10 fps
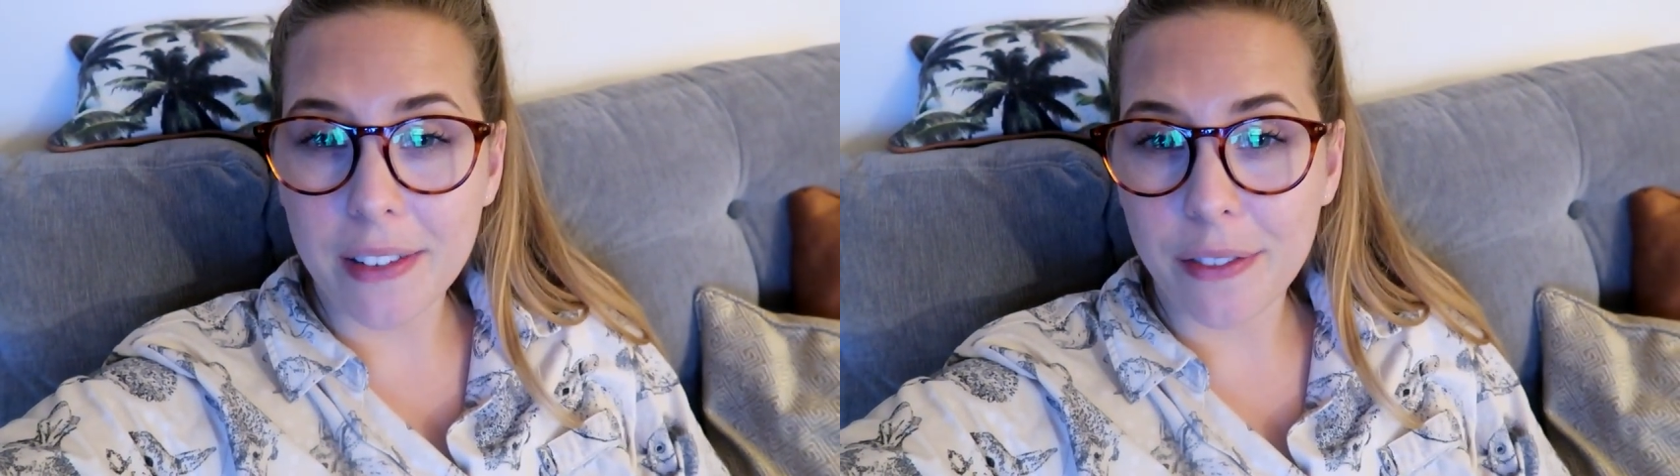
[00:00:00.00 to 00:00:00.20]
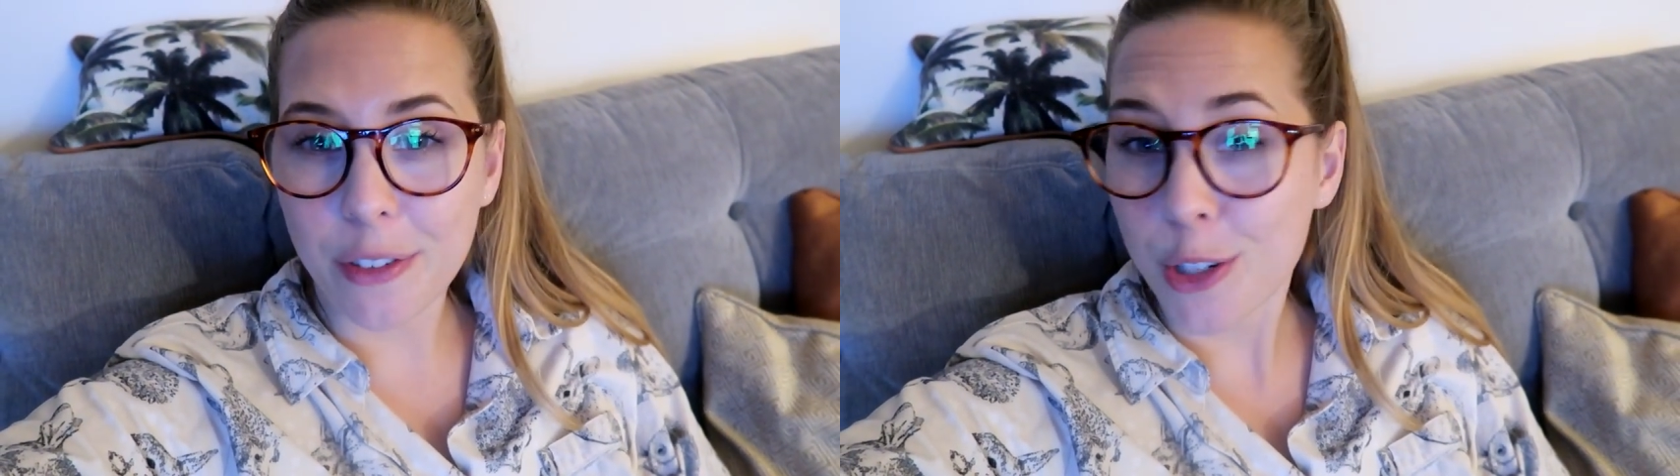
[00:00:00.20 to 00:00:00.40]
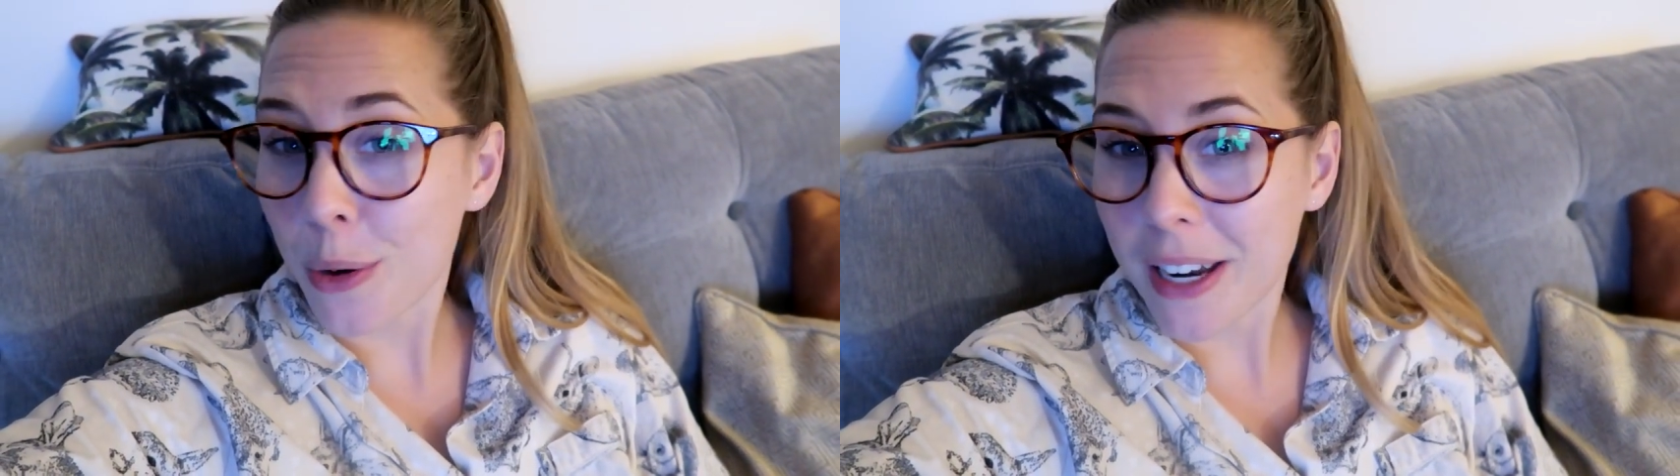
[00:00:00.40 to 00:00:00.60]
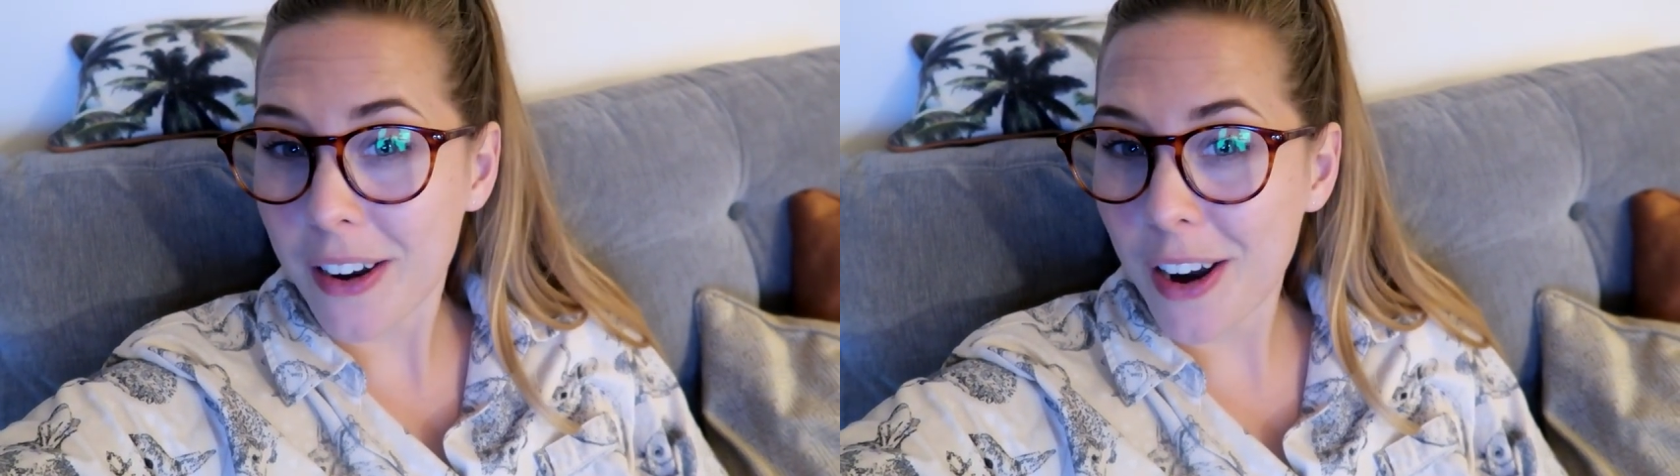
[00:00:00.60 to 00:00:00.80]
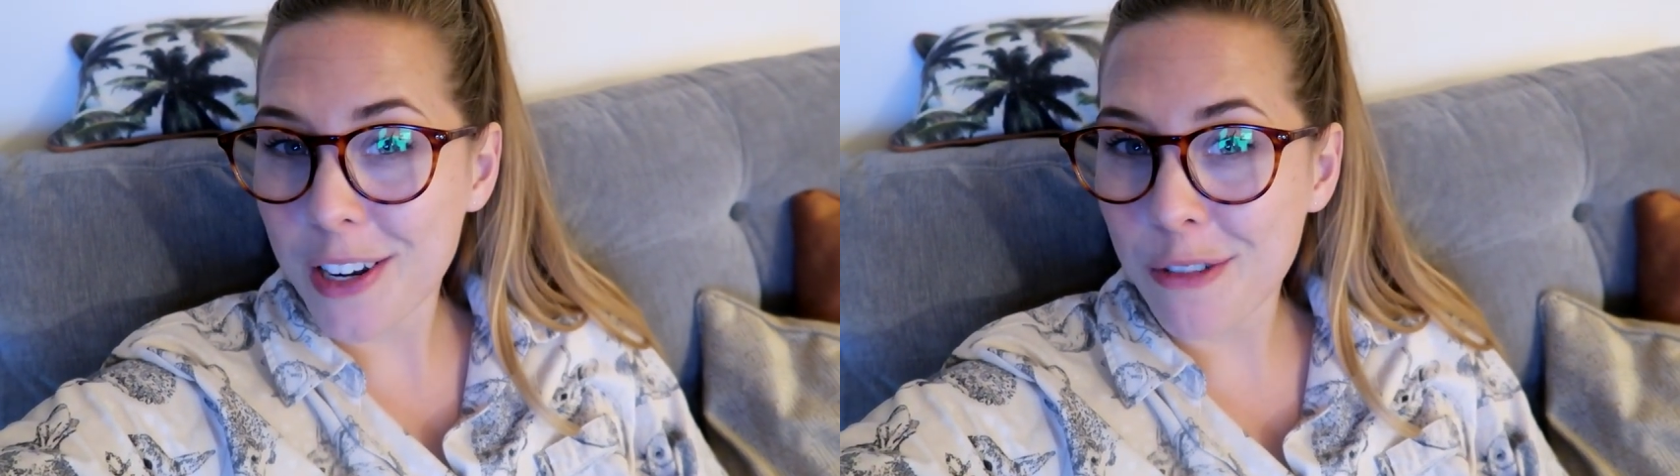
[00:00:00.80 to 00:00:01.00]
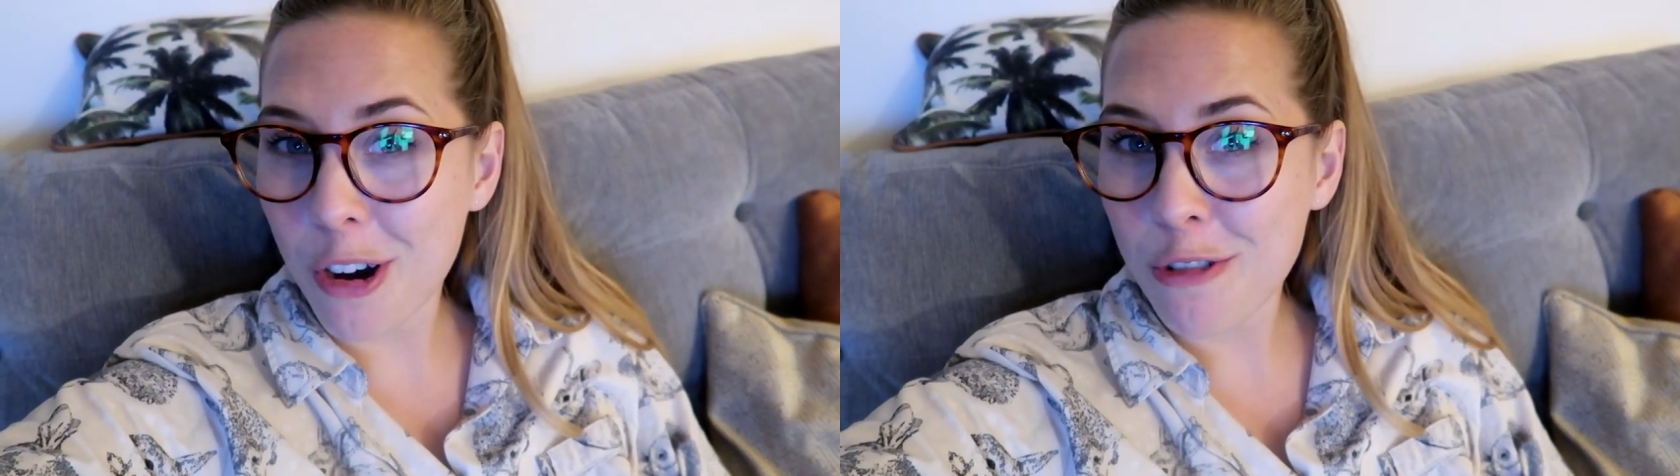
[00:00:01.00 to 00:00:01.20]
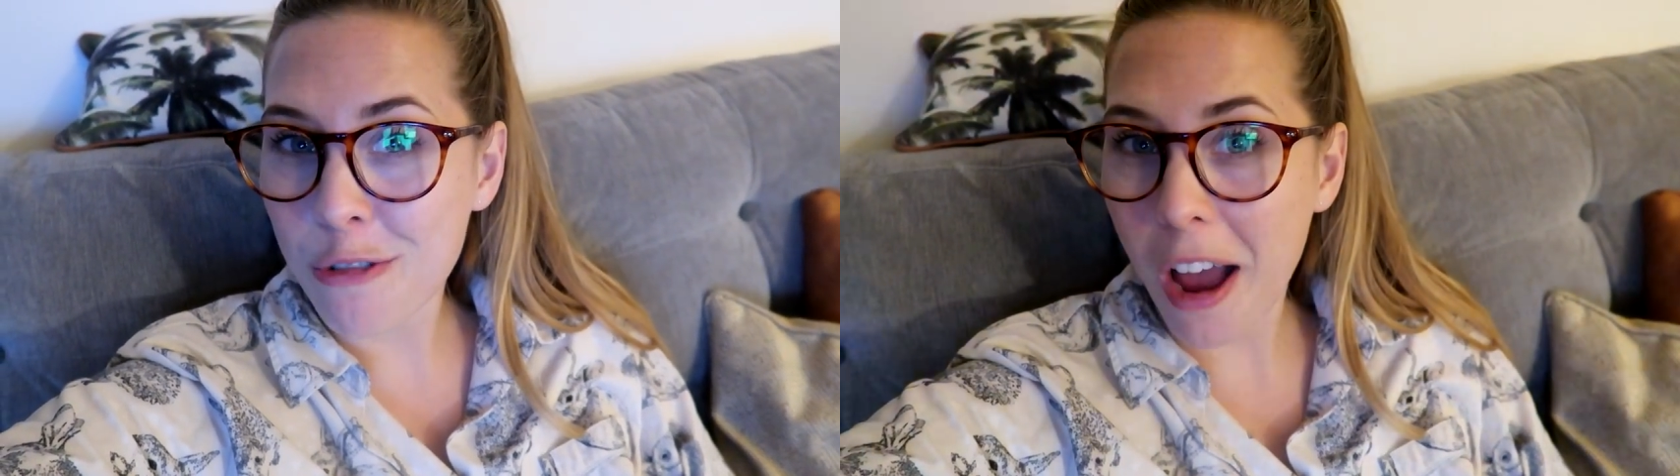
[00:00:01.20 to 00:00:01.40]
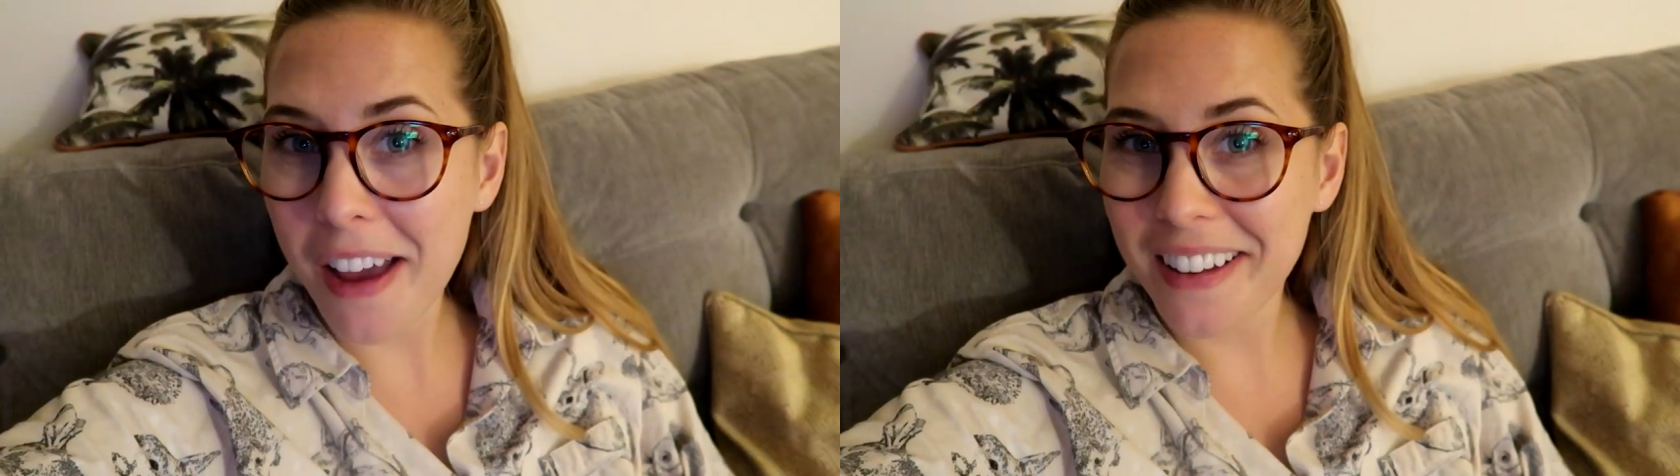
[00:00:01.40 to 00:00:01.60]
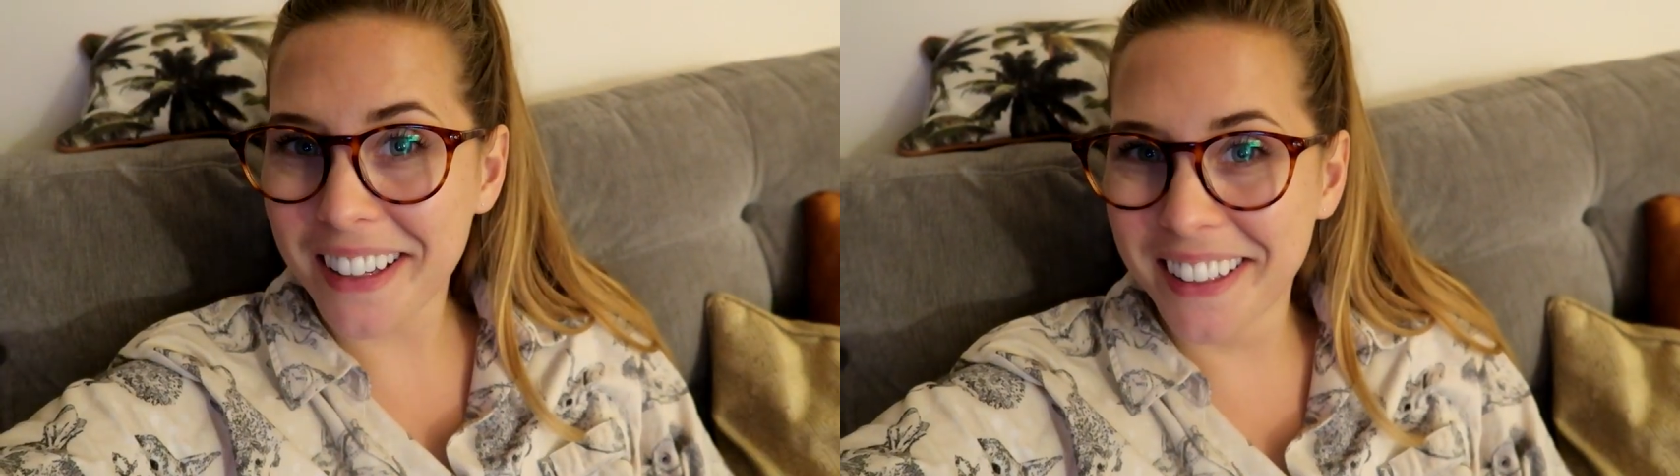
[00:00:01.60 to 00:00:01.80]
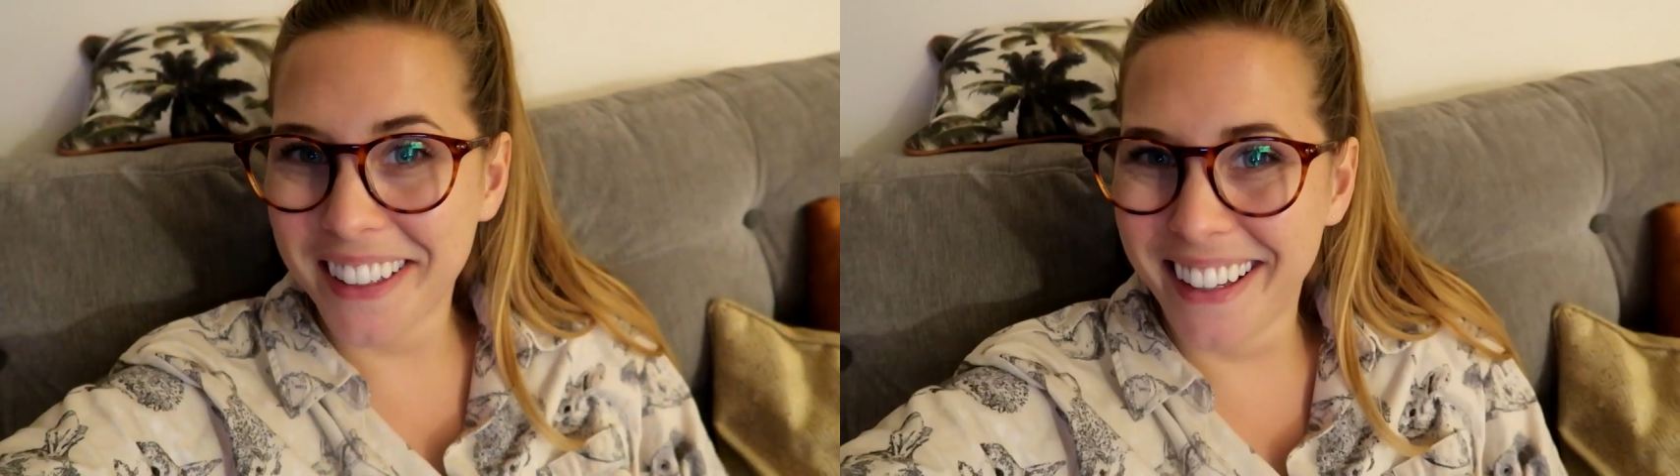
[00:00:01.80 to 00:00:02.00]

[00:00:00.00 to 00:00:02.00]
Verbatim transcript: evening for a 29-year-old, right?